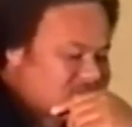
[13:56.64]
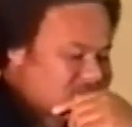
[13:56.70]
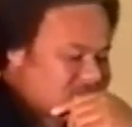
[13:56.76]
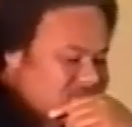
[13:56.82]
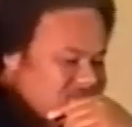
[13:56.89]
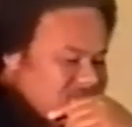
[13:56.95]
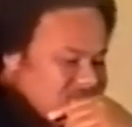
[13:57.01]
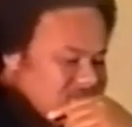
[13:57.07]

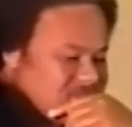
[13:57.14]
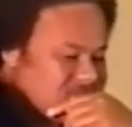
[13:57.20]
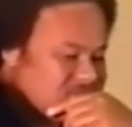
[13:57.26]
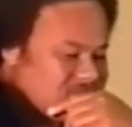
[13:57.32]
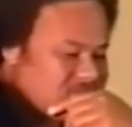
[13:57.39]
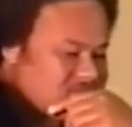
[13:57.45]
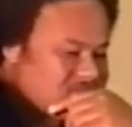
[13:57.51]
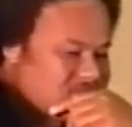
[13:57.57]

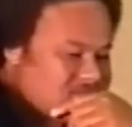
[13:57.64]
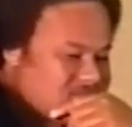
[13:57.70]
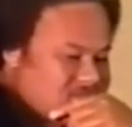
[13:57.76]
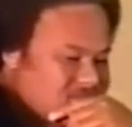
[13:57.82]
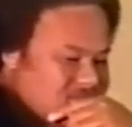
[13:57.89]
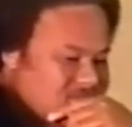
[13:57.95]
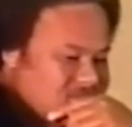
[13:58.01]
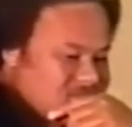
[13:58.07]

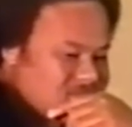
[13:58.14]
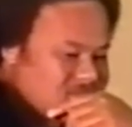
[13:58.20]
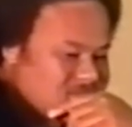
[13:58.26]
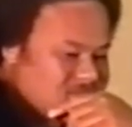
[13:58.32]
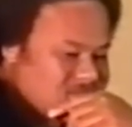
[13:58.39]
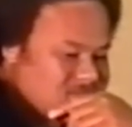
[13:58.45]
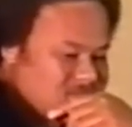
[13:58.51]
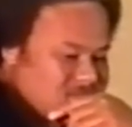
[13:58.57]

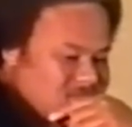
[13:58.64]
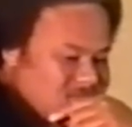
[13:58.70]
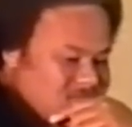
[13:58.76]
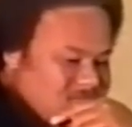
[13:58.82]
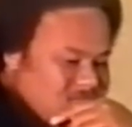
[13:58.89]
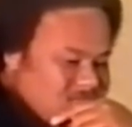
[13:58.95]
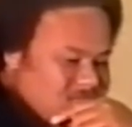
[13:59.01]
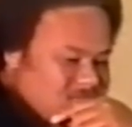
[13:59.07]

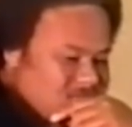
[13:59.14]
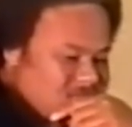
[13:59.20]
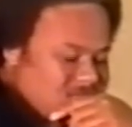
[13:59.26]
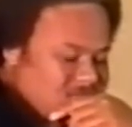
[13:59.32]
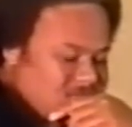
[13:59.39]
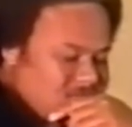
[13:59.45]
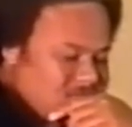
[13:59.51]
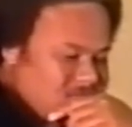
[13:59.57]

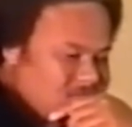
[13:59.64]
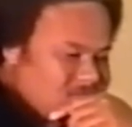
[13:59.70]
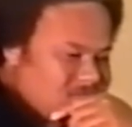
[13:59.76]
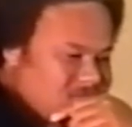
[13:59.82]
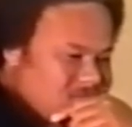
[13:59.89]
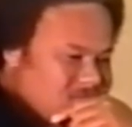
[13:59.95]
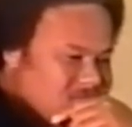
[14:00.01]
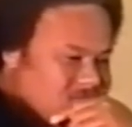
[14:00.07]

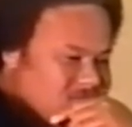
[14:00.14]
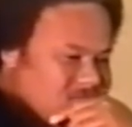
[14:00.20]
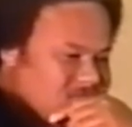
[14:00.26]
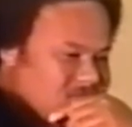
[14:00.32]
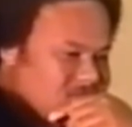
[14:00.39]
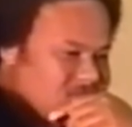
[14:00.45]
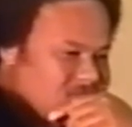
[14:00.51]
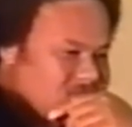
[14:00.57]

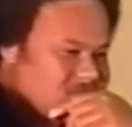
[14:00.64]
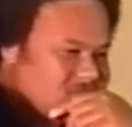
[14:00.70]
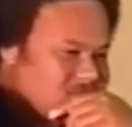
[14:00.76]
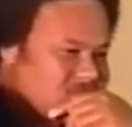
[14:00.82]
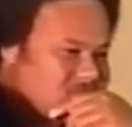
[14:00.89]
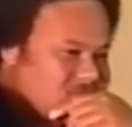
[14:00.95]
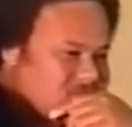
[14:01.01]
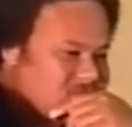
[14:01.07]

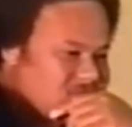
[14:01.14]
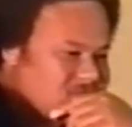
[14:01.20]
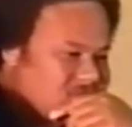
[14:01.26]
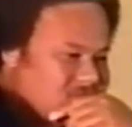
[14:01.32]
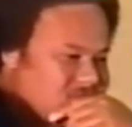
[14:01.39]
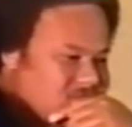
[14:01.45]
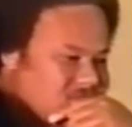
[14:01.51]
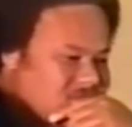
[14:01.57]

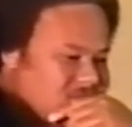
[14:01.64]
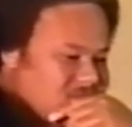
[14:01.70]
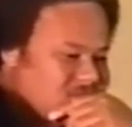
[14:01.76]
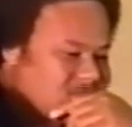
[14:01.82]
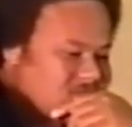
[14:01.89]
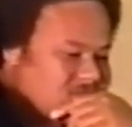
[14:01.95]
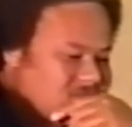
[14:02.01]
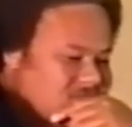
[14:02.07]

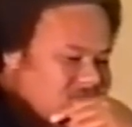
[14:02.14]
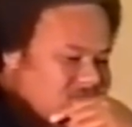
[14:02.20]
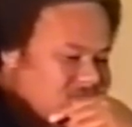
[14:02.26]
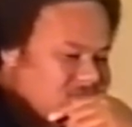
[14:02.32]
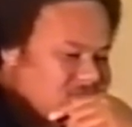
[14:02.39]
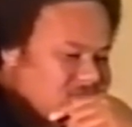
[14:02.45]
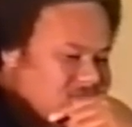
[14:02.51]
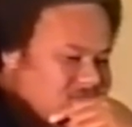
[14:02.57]

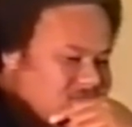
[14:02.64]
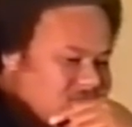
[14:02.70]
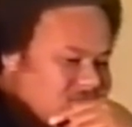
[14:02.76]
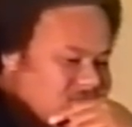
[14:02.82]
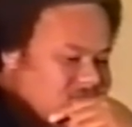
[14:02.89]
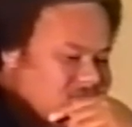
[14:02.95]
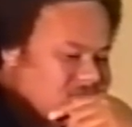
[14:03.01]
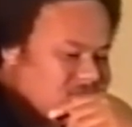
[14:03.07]

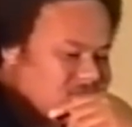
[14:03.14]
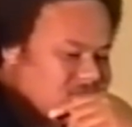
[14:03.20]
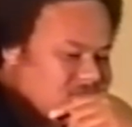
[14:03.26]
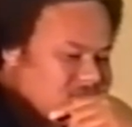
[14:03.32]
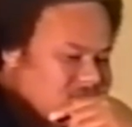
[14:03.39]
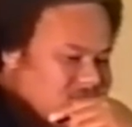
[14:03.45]
(not speaking)